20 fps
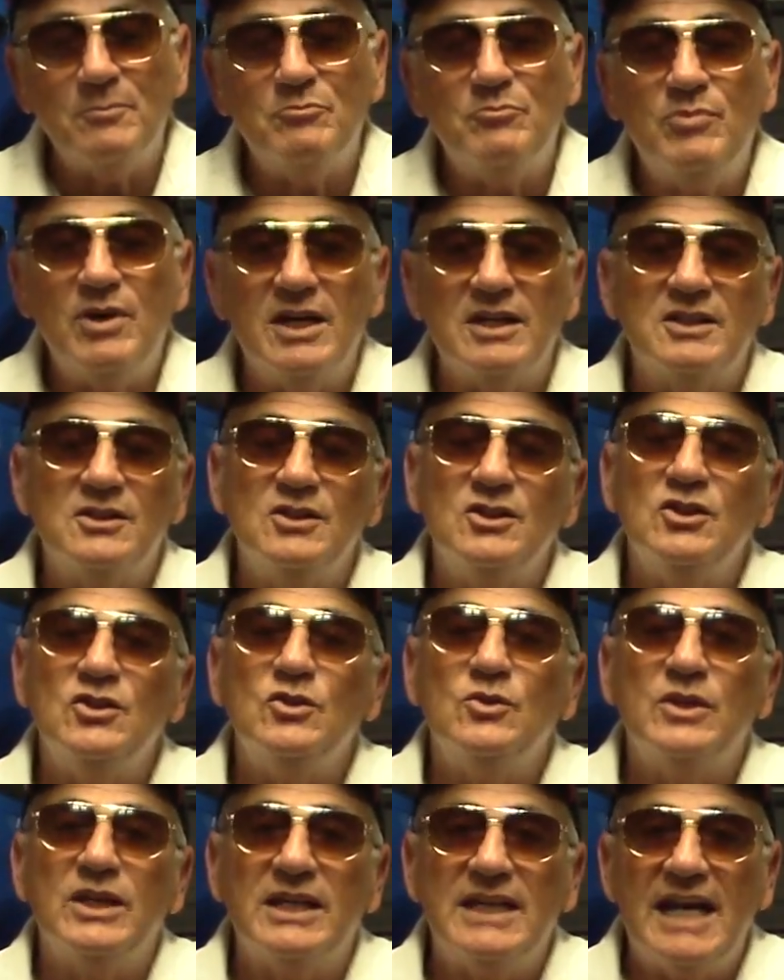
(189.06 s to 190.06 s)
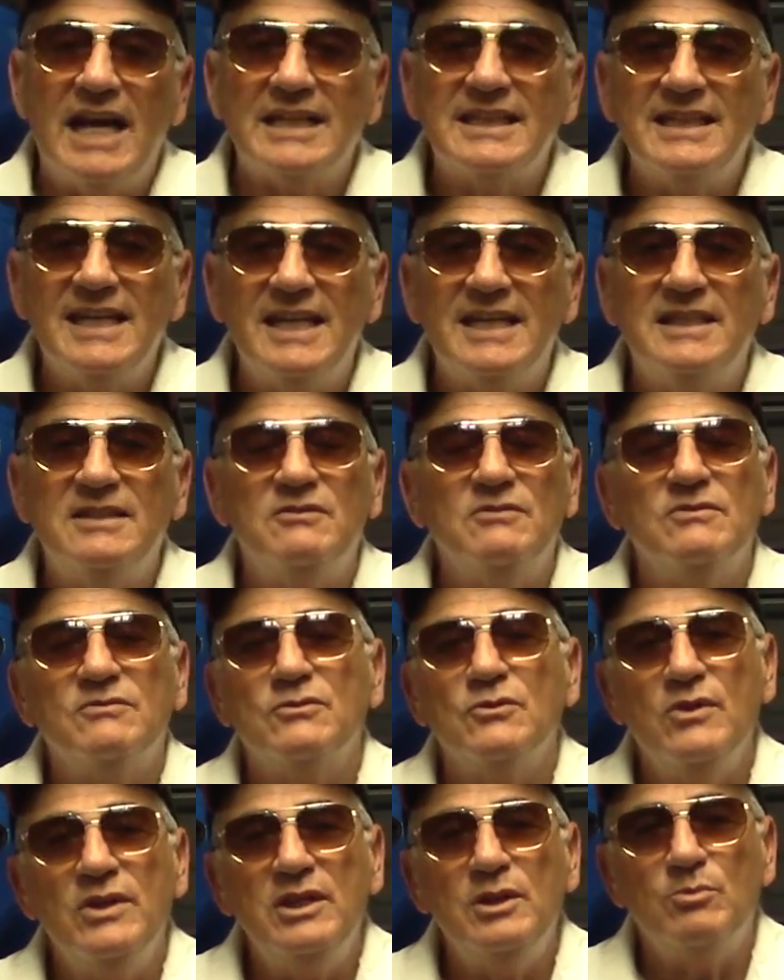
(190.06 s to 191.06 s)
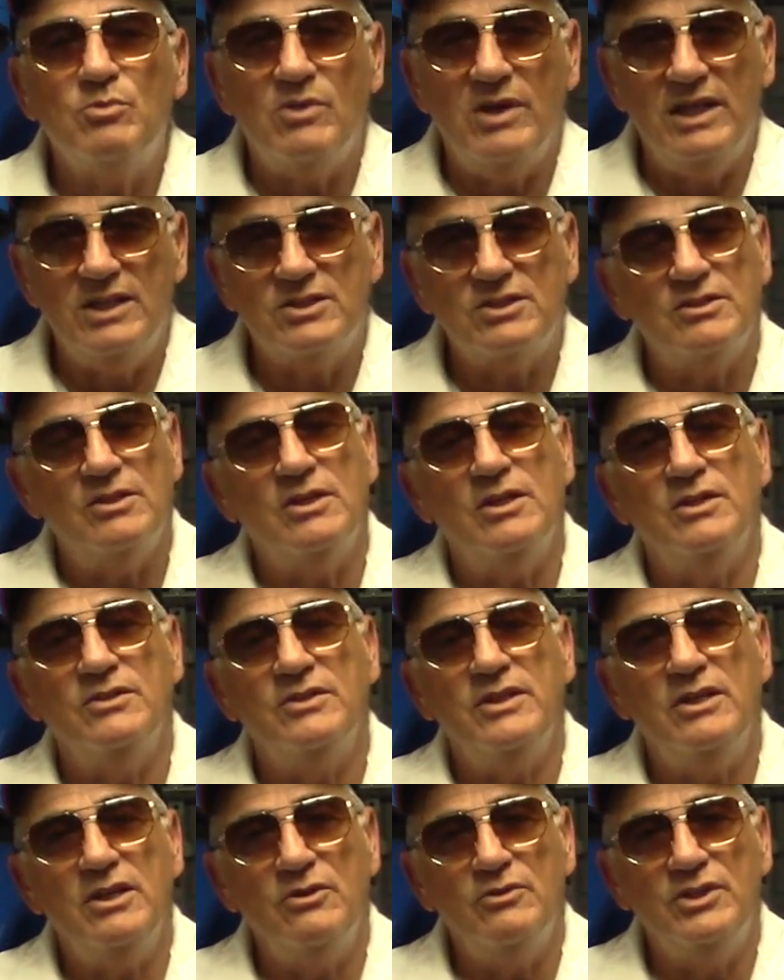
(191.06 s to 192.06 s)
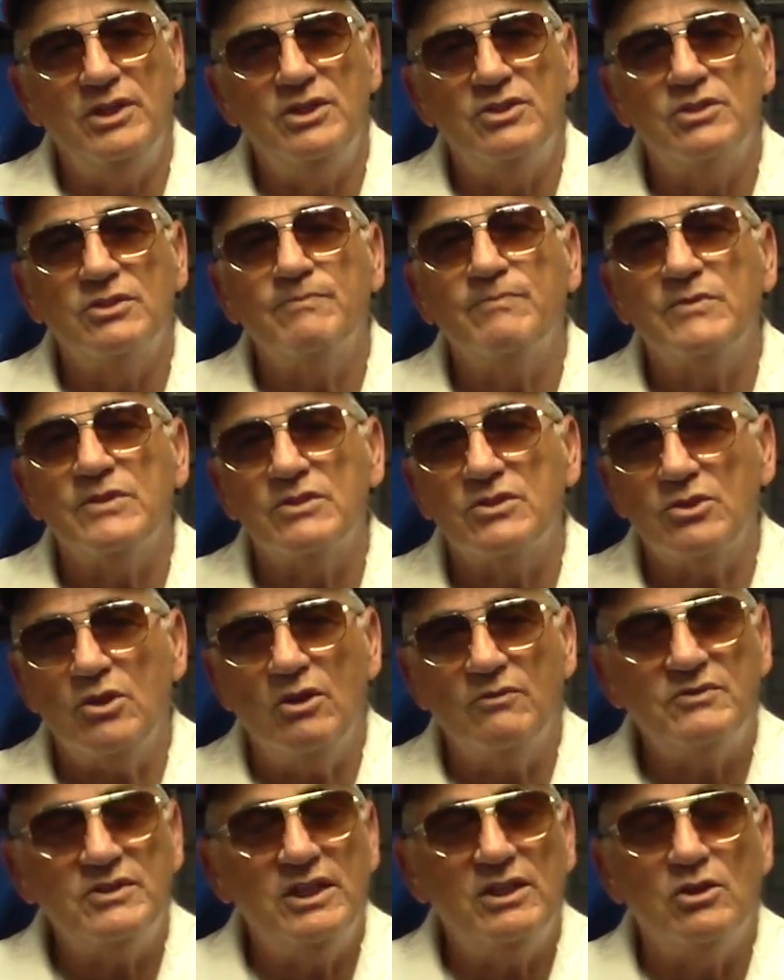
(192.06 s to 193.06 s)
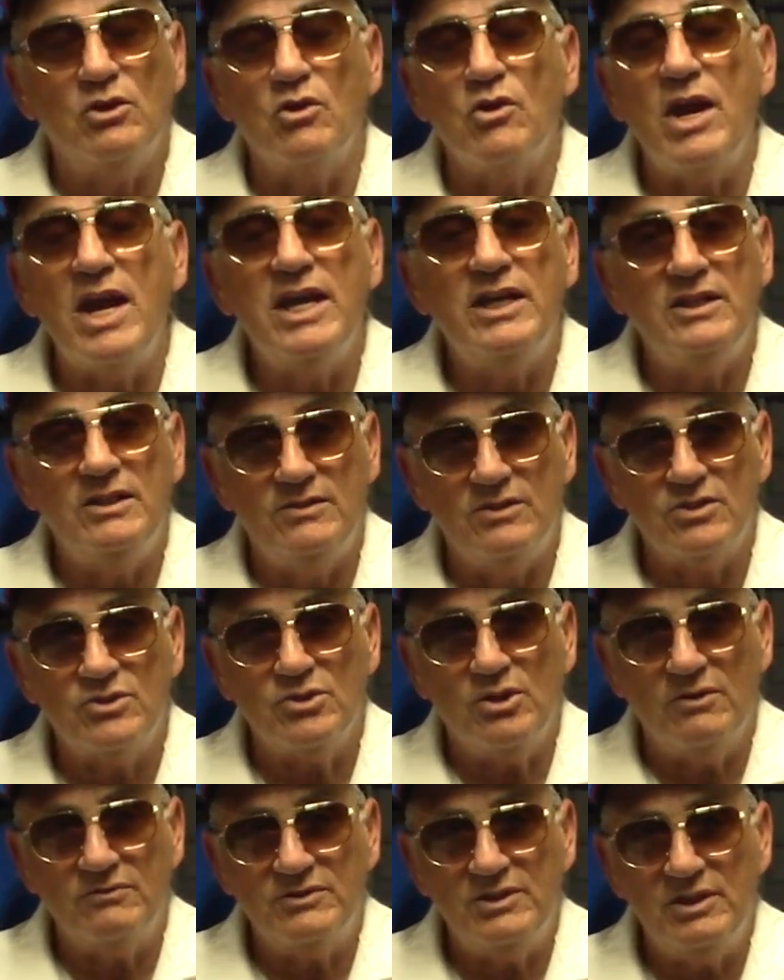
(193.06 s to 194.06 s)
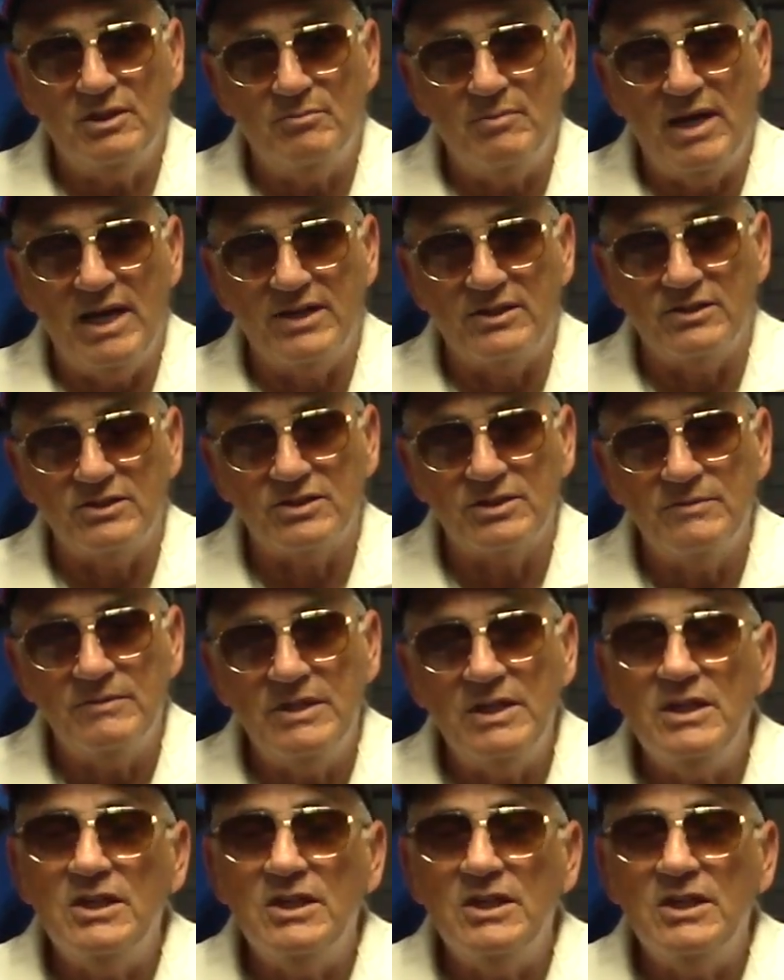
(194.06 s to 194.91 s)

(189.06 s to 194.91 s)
but you cannot get it for any price on the Heritage Softail or any of the Softail models.